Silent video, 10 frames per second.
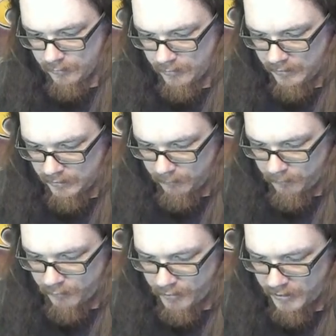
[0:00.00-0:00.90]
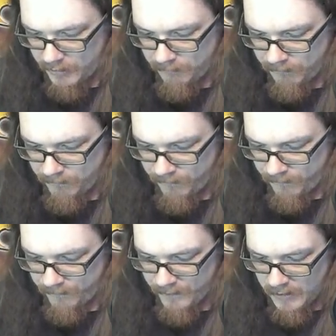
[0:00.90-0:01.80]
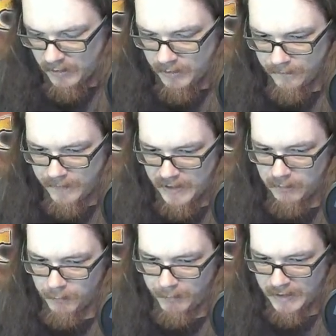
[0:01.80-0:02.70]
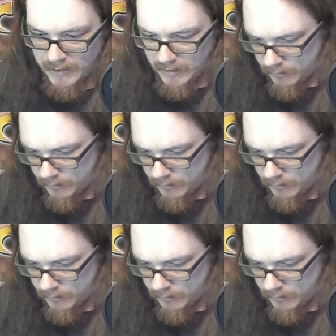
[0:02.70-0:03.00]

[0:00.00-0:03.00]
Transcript: it's a pretty valuable pack. I